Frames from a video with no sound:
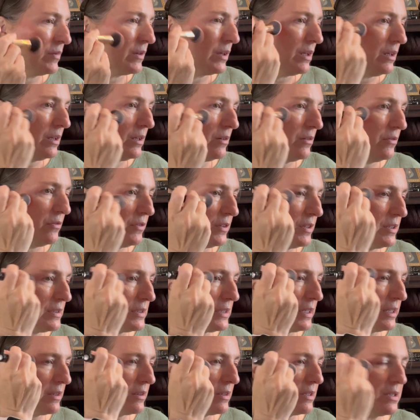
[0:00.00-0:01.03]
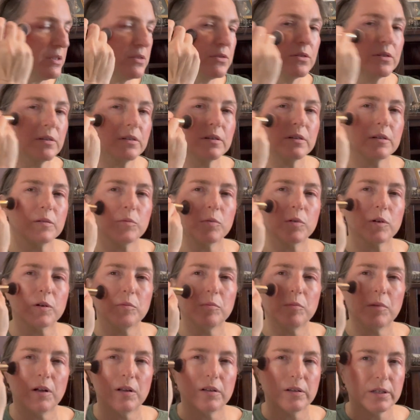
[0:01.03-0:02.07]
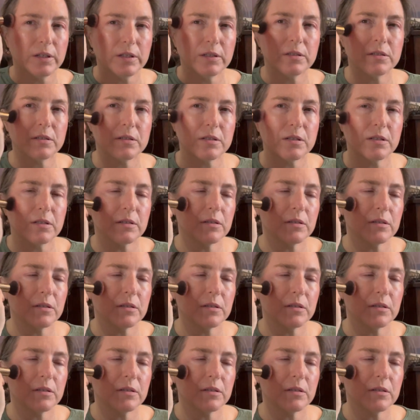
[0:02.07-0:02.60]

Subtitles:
And it feels like these are a little more emollient.